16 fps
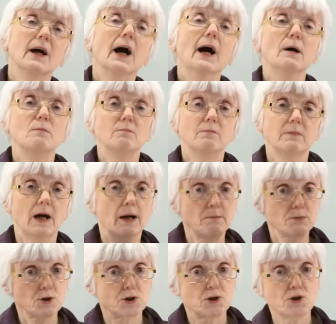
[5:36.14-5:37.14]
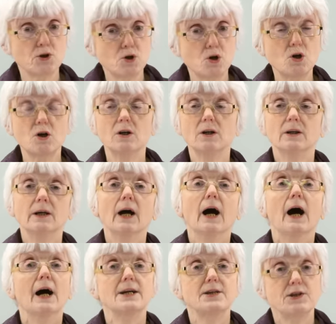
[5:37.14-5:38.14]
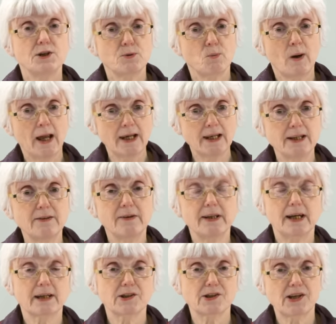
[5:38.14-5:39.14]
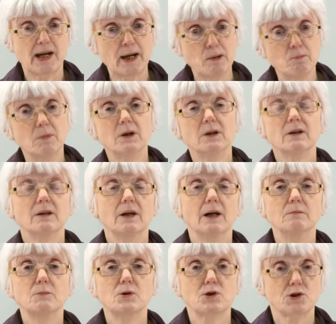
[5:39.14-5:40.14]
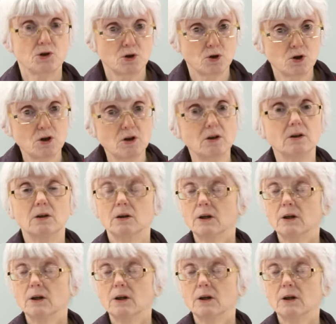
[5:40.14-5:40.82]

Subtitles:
I'm sure I did well in the exam, I'm sure.